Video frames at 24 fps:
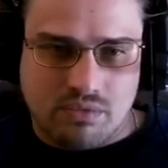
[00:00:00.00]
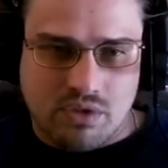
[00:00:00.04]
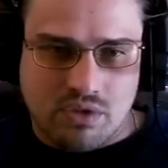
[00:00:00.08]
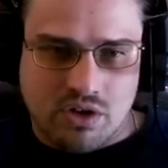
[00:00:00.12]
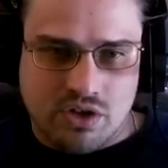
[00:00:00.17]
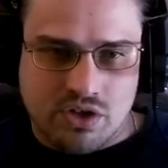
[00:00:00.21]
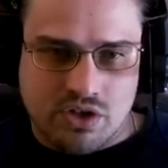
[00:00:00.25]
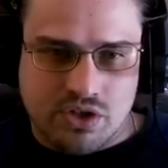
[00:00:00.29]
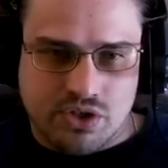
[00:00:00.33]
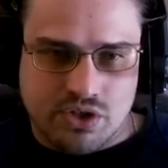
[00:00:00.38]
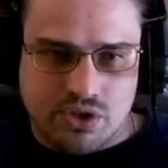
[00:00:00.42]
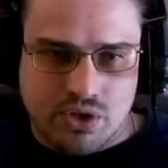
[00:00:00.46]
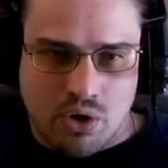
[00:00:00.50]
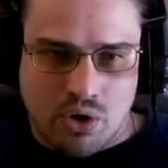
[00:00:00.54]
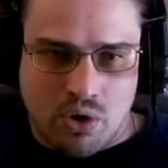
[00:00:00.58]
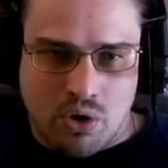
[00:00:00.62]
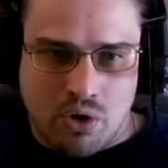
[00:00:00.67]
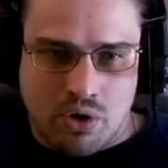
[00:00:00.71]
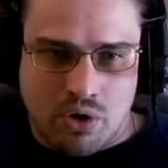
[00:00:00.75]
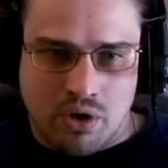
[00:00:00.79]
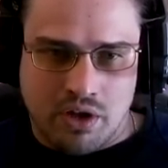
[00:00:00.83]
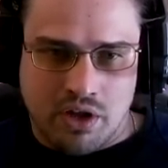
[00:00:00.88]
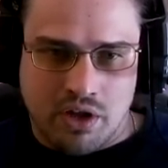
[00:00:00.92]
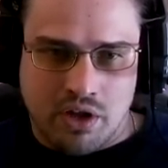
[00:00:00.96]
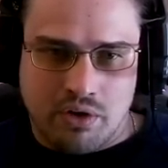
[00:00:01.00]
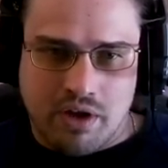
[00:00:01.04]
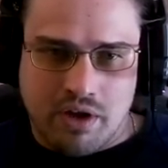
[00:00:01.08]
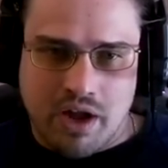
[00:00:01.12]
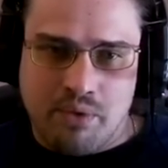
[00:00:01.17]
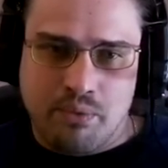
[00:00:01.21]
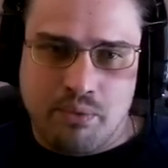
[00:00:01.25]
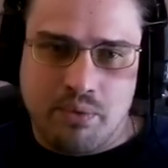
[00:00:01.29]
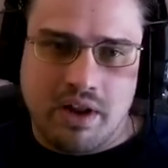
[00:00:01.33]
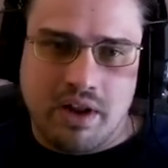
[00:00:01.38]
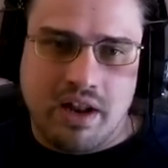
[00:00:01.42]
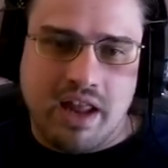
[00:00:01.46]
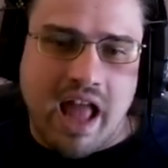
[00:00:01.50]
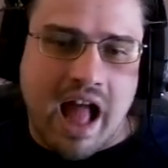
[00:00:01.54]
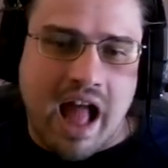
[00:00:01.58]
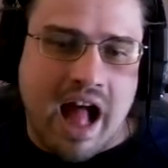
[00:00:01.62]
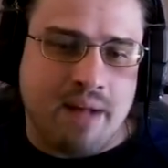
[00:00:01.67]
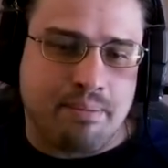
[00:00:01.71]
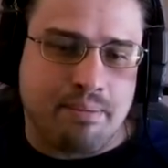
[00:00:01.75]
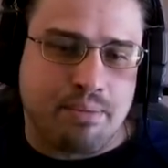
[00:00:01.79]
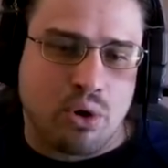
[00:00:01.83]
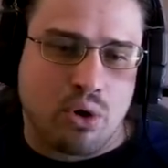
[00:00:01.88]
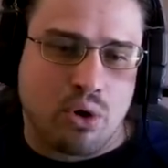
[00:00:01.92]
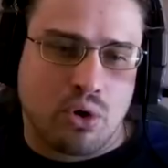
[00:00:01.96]
So you can really
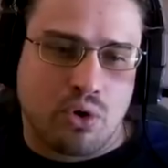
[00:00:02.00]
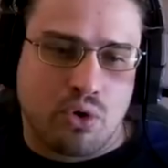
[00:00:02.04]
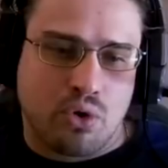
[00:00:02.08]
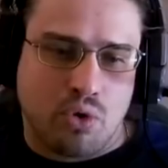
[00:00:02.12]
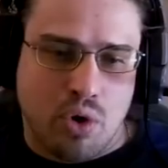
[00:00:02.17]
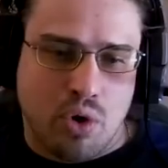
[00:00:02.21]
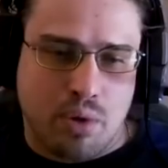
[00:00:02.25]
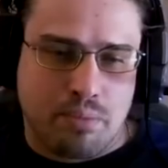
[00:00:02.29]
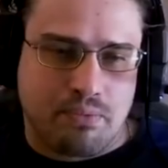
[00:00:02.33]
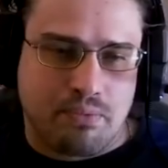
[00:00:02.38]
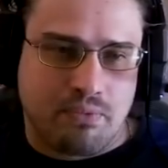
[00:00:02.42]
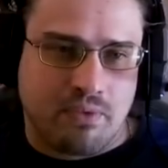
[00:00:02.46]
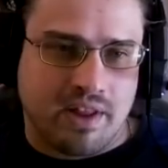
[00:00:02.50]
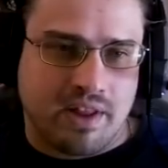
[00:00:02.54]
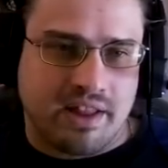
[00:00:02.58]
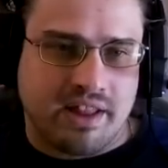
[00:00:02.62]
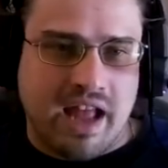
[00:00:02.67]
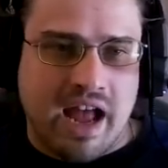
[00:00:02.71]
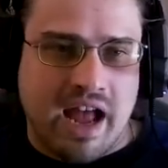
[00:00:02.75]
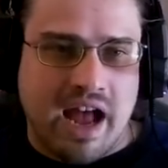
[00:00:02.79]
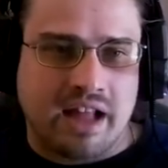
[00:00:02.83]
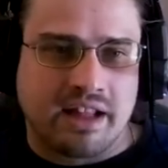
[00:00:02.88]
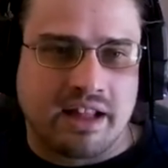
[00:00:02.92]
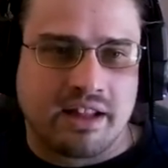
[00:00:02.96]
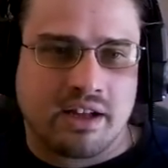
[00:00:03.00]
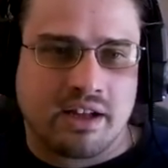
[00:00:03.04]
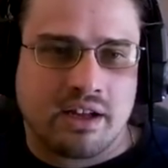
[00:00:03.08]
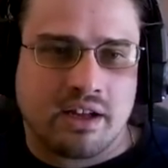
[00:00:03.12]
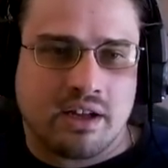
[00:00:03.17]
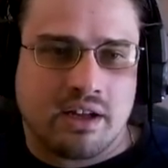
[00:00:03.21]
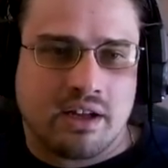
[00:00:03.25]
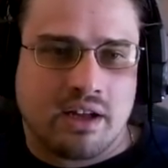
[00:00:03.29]
help your group with that.